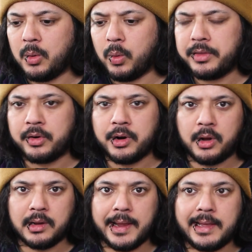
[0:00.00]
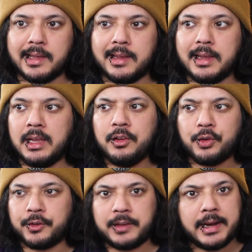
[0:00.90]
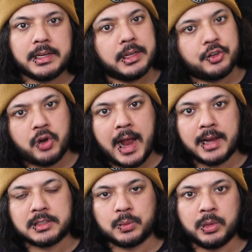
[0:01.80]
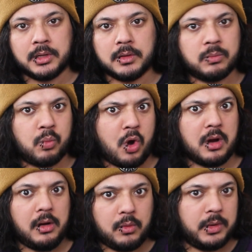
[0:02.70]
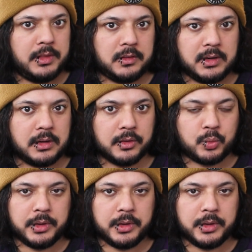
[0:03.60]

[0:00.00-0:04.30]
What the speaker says: whether or not like intersecting tracks will work with the signals.